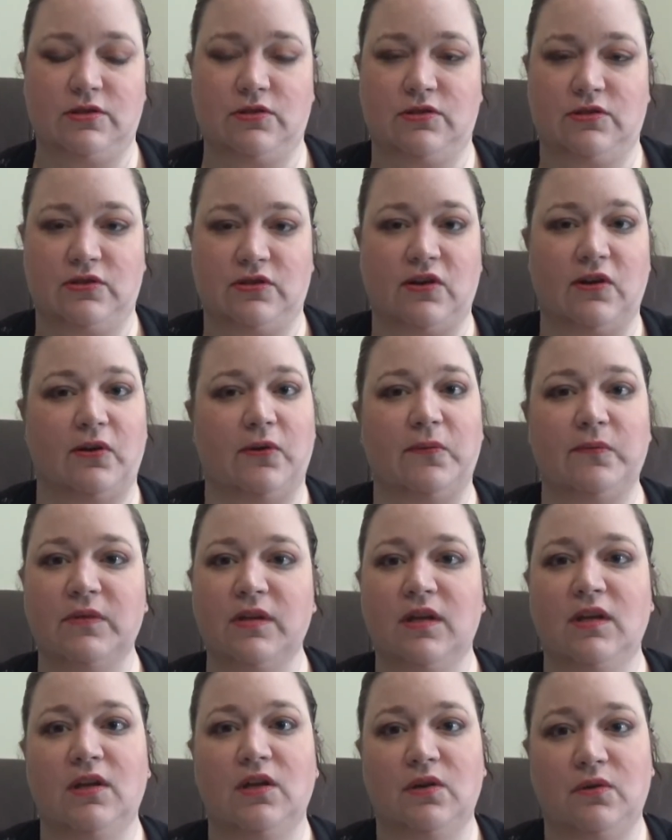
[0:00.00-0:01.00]
So
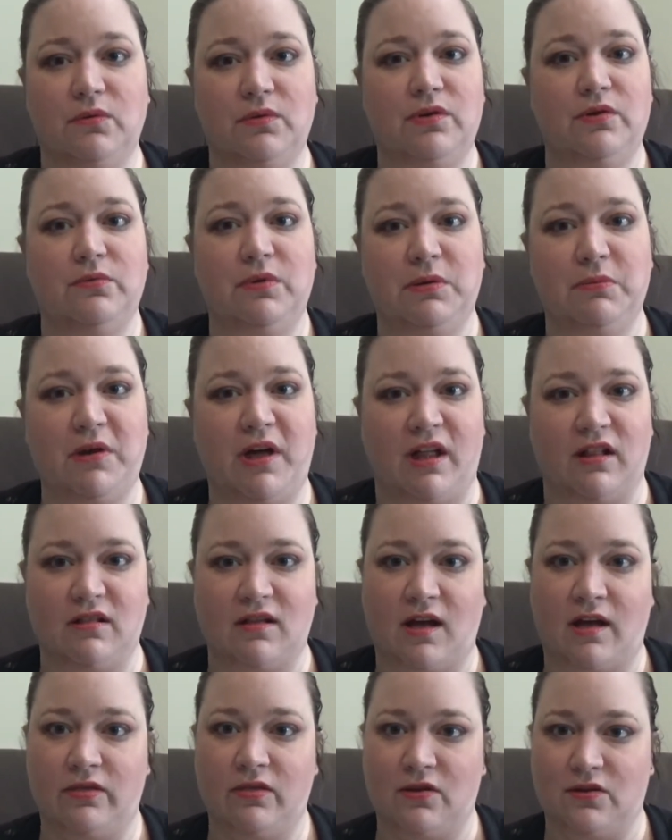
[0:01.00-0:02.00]
we're doing well
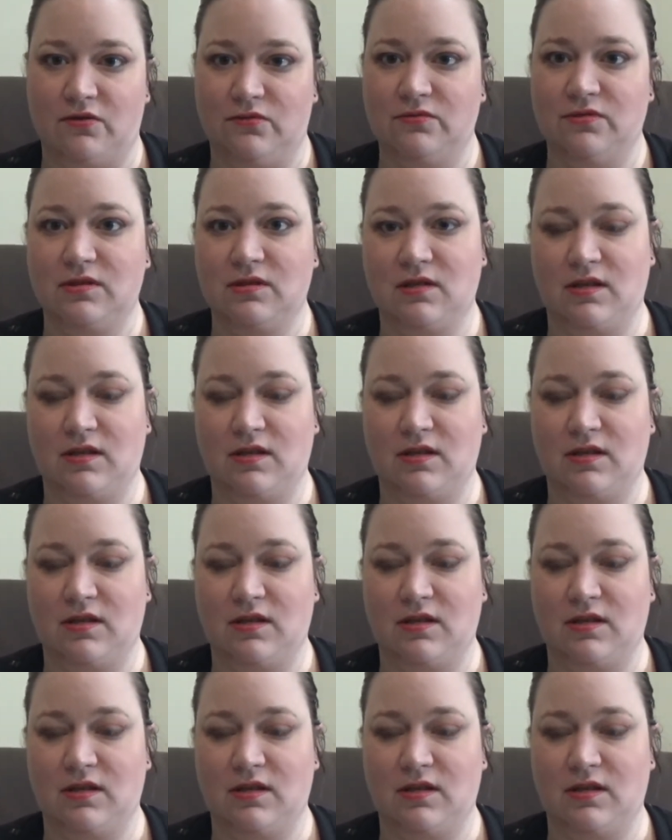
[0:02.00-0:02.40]
on those,